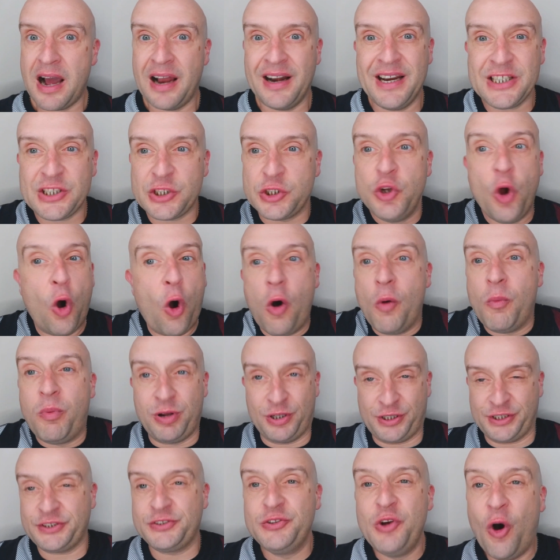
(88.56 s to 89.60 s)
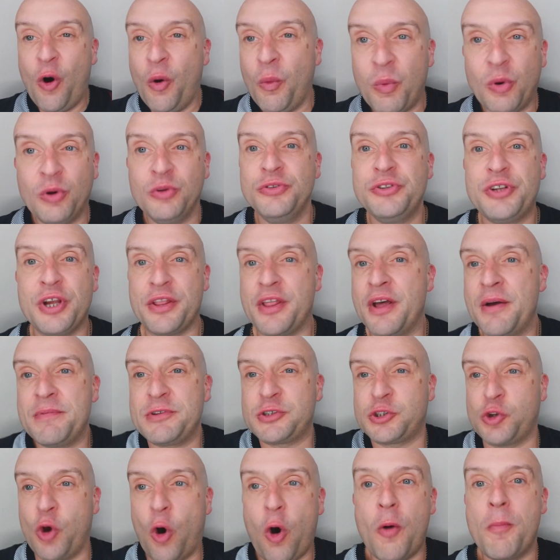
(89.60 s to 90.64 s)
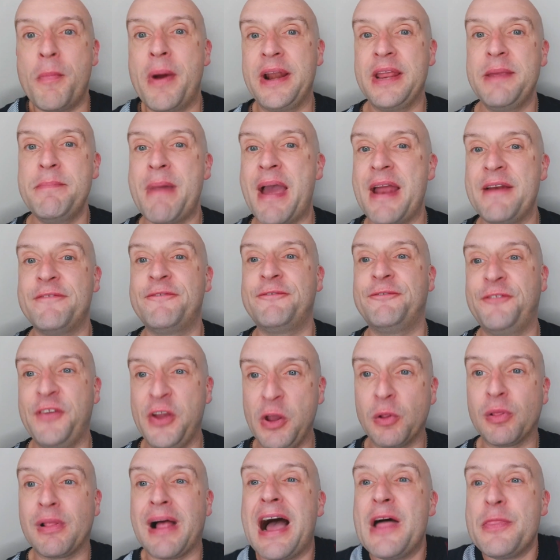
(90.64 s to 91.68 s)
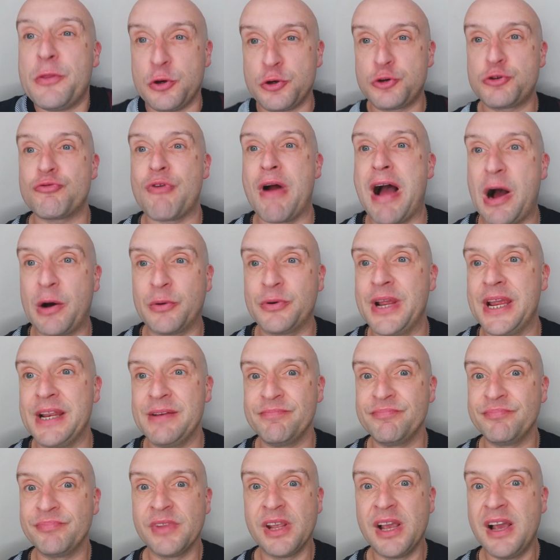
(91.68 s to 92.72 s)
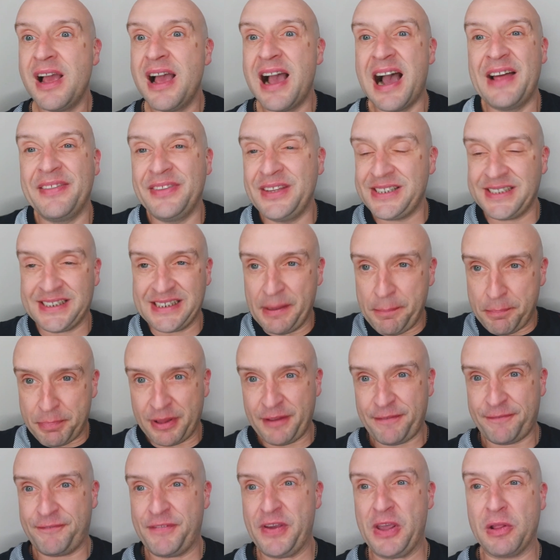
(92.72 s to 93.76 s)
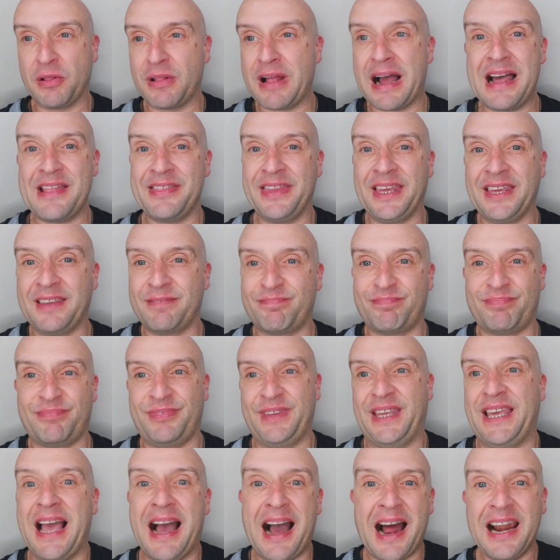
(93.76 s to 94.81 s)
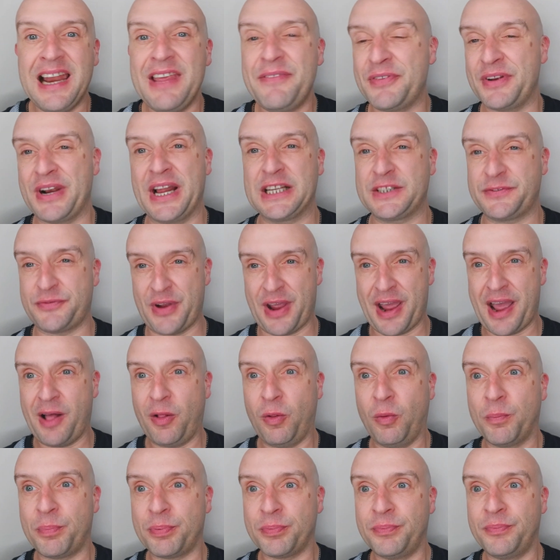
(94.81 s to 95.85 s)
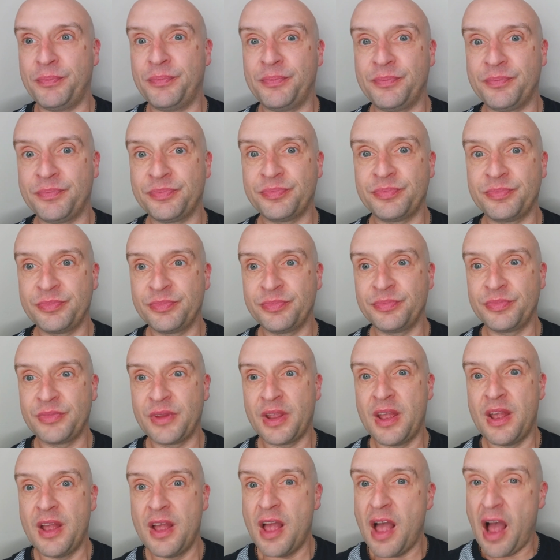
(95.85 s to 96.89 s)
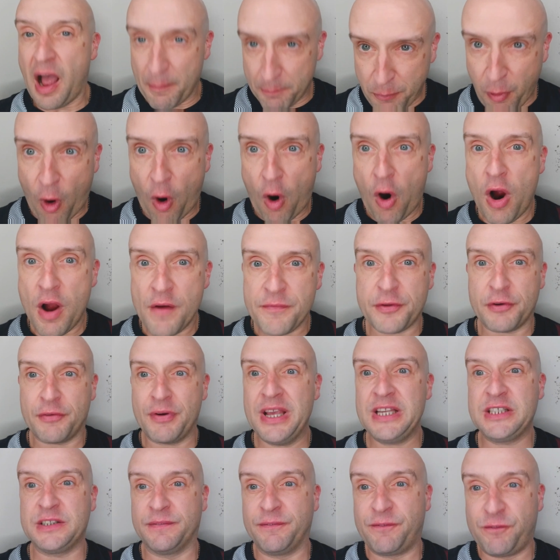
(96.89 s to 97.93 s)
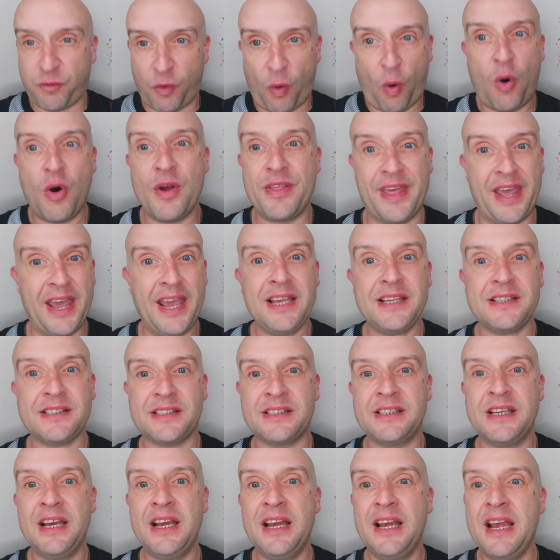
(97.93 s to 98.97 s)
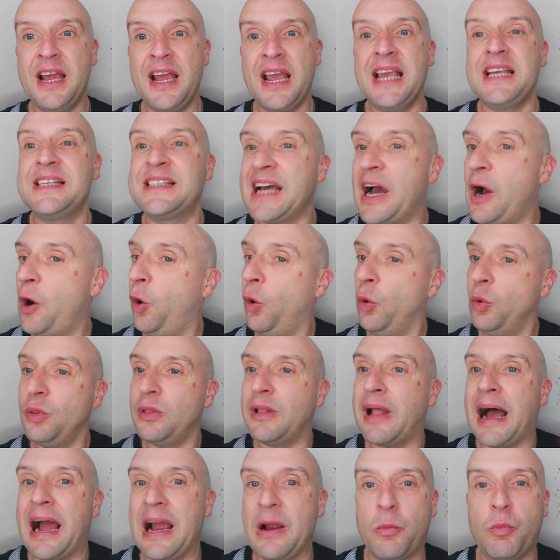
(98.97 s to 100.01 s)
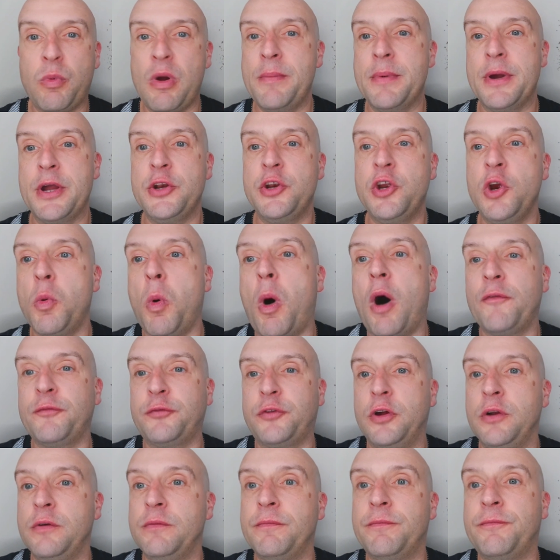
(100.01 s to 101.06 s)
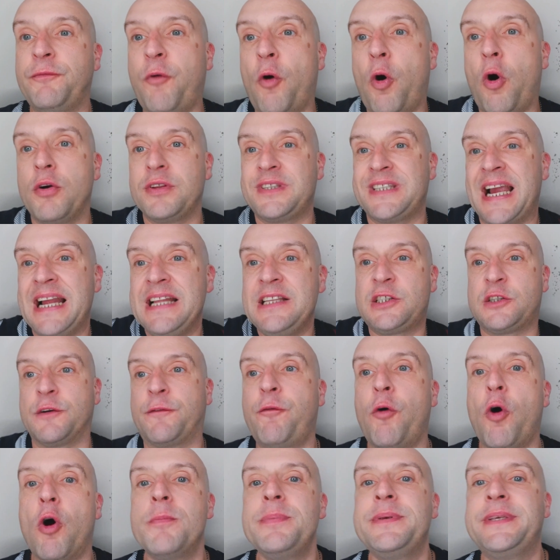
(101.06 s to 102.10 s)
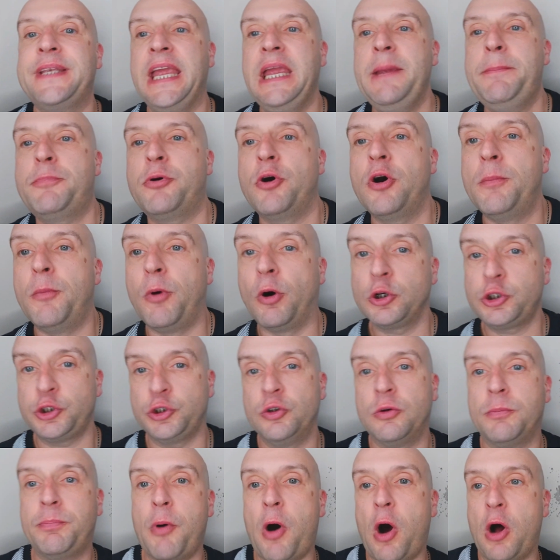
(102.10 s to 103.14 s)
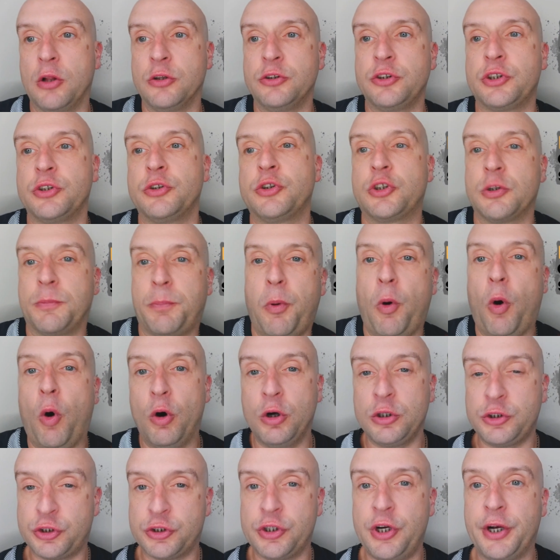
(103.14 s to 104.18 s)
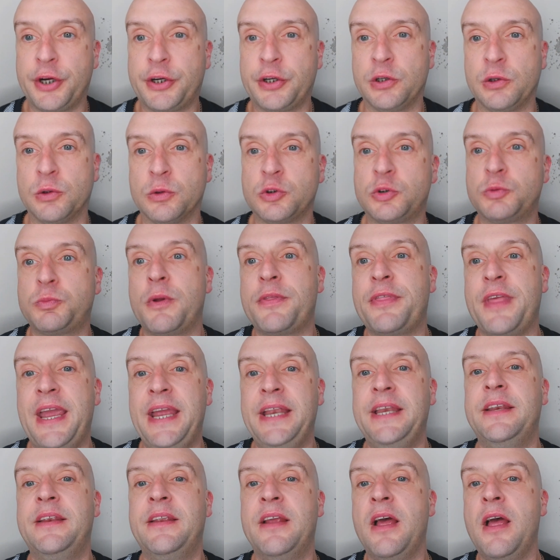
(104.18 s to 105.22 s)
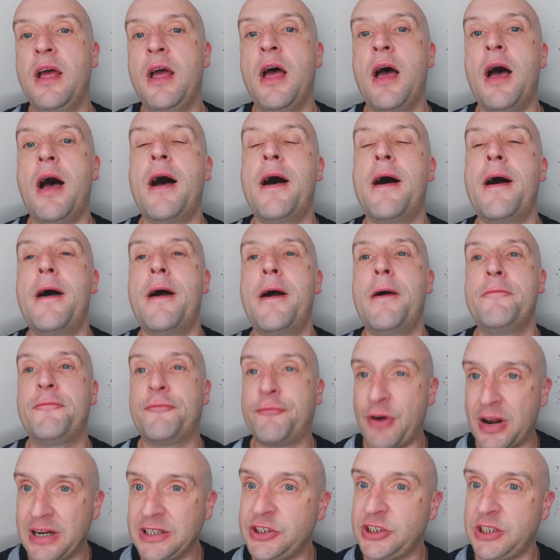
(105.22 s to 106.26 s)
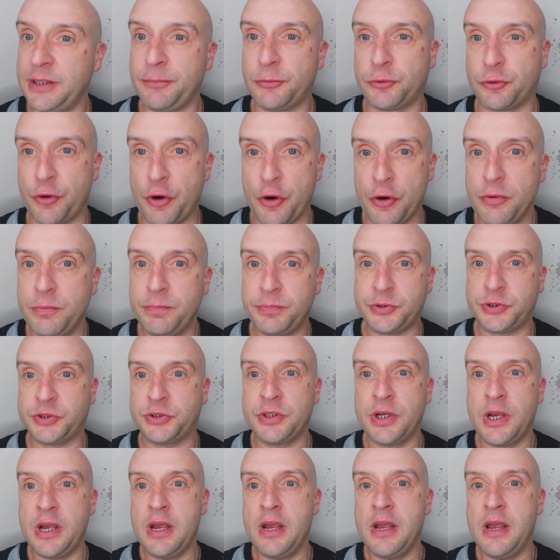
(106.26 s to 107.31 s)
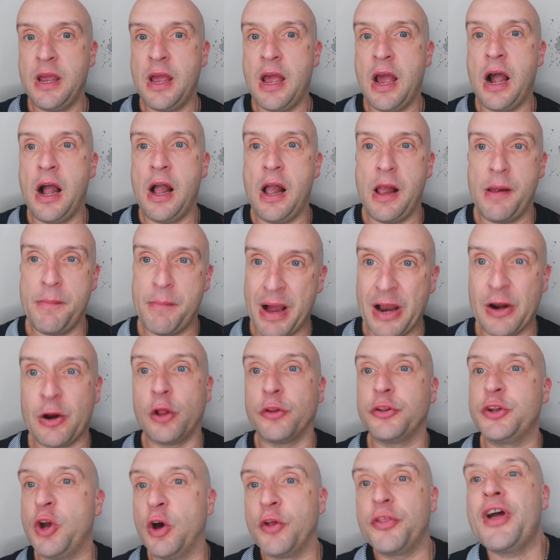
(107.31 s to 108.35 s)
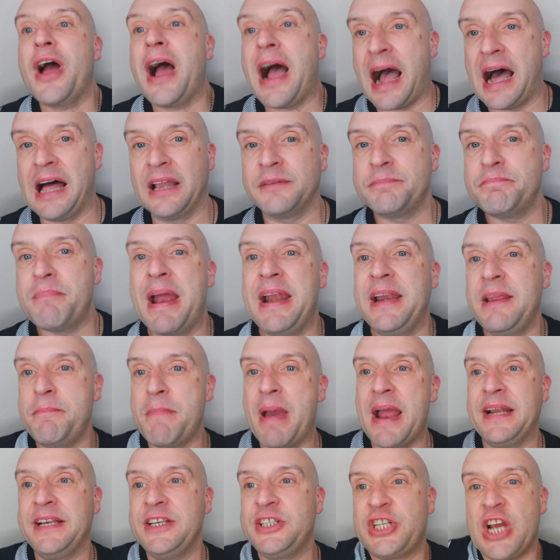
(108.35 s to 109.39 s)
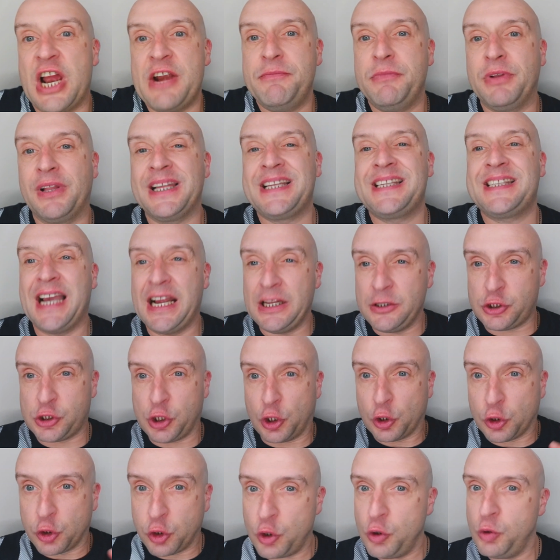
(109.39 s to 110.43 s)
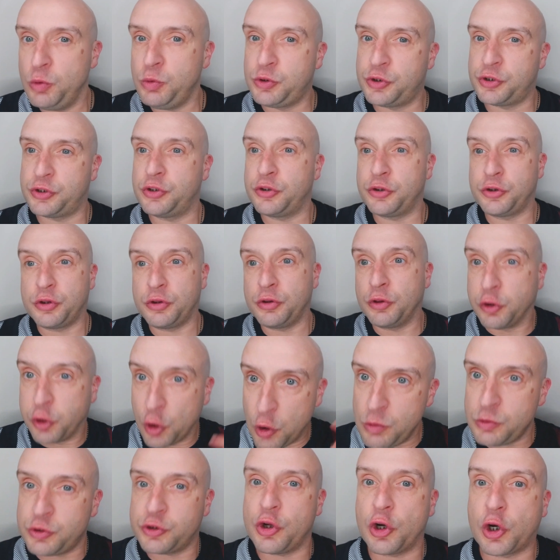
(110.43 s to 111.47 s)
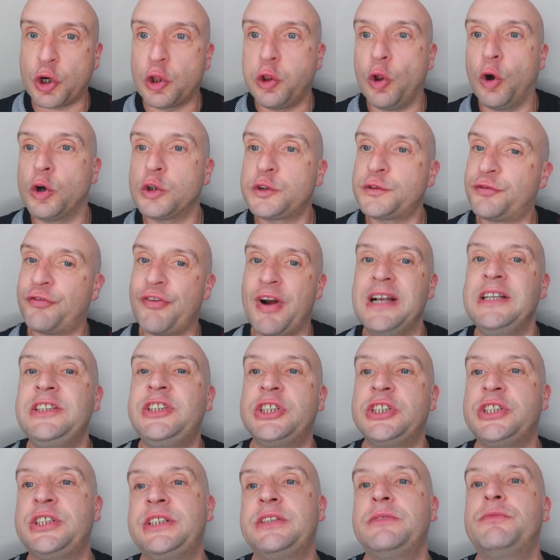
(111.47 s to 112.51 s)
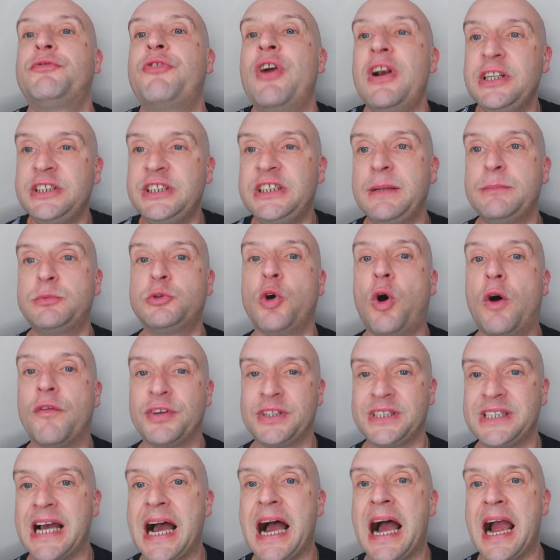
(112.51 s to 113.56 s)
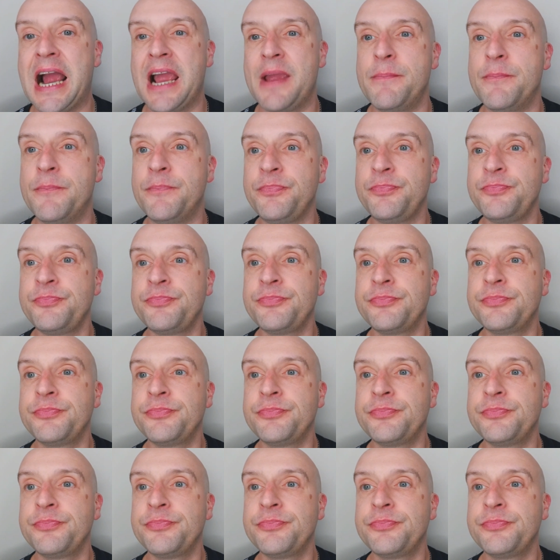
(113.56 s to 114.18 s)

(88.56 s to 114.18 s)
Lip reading: And it's no wonder that so many men feel like they're drowning, and they simply feel like they can't even ask for help. And part of the reason for this is that unlike women who often tend to form deeper emotional bonds and support circles within friendship groups, and on the other hand, many men generally tend to lose their close friendships over time.